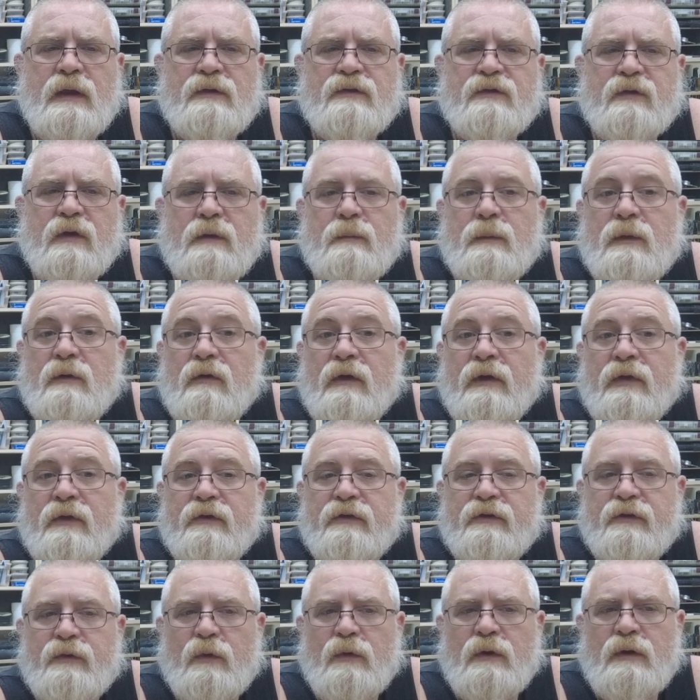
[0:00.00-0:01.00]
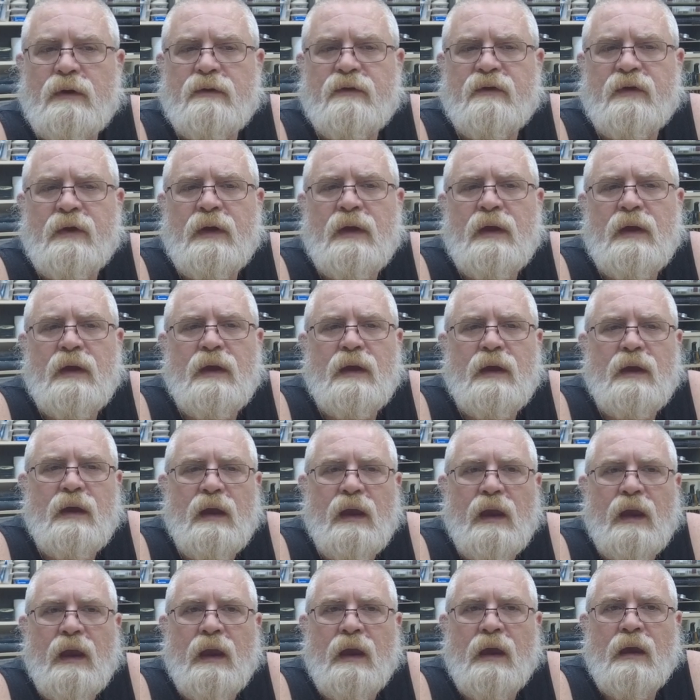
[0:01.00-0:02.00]
going to be rather short,
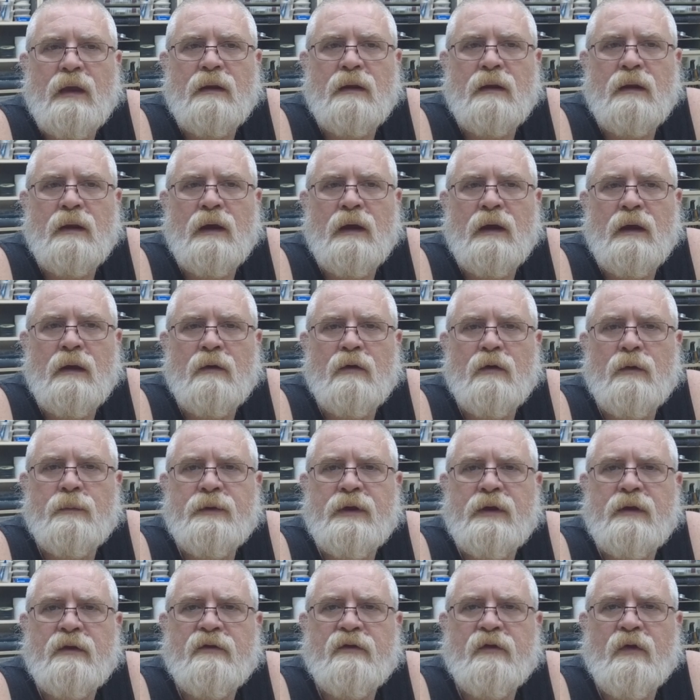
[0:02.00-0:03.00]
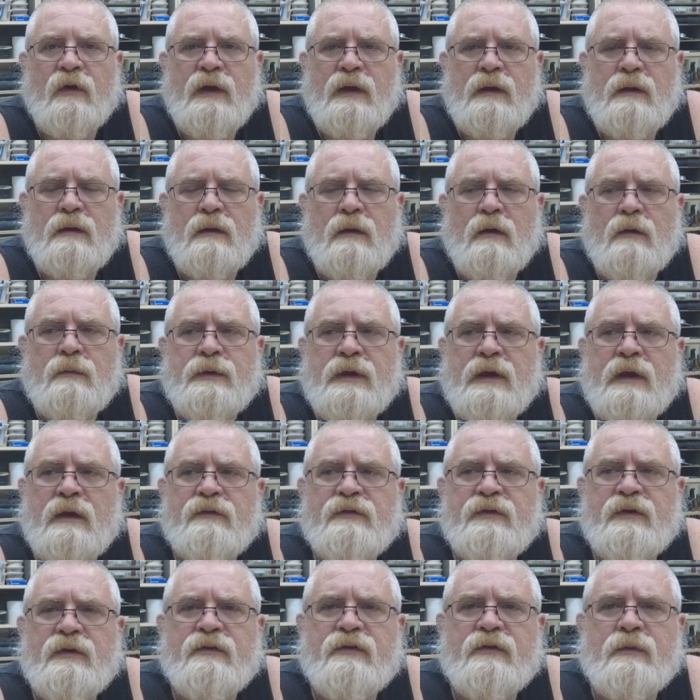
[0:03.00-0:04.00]
and I hope you enjoy it. I hope it
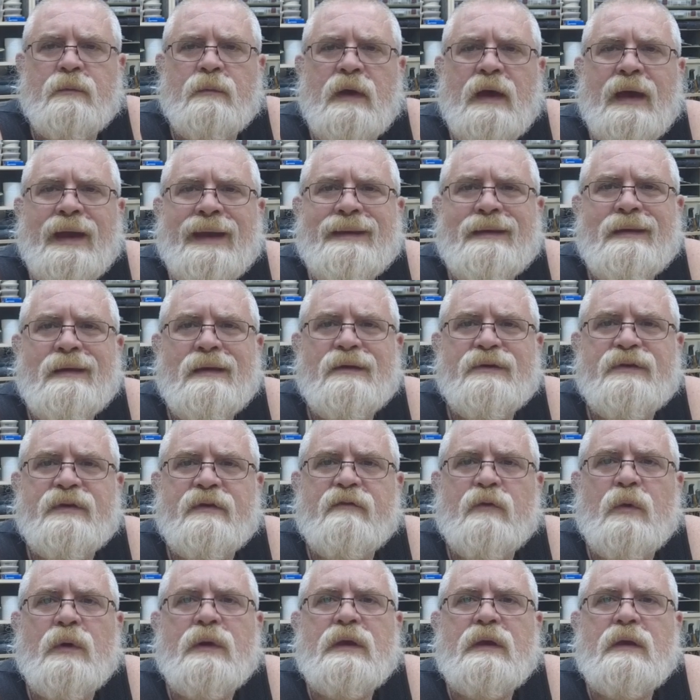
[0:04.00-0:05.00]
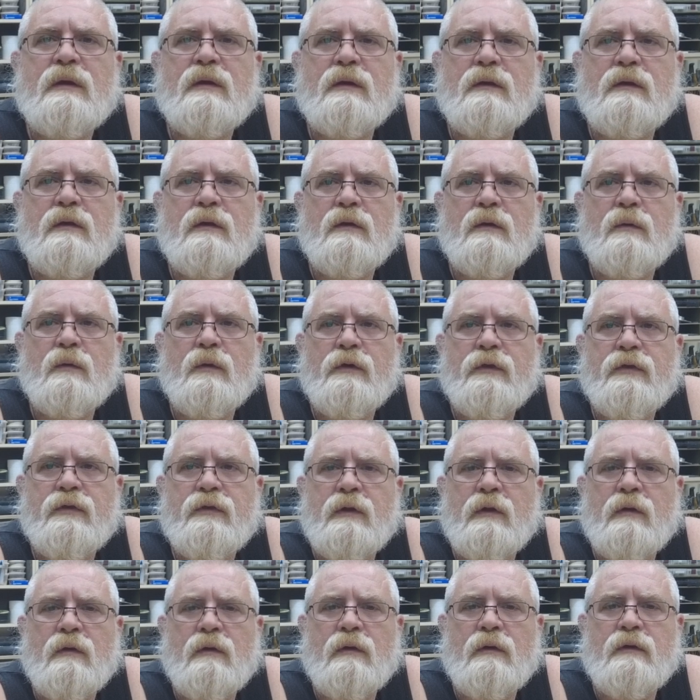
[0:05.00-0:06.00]
gives you some ideas of what you can do with
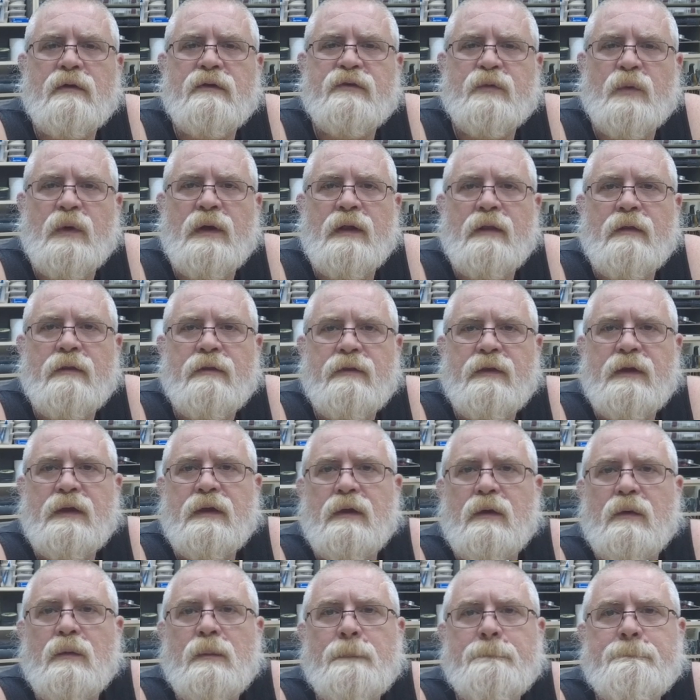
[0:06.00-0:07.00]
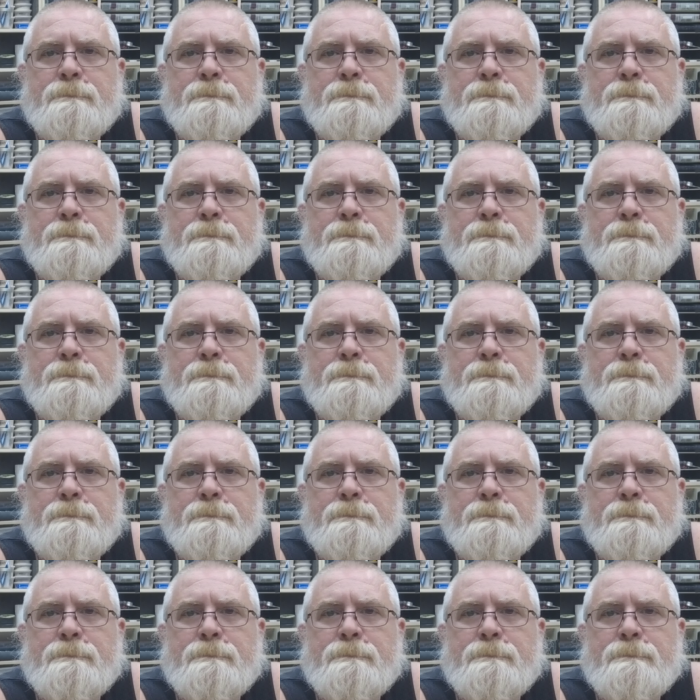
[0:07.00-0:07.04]
your own as well. Thank you.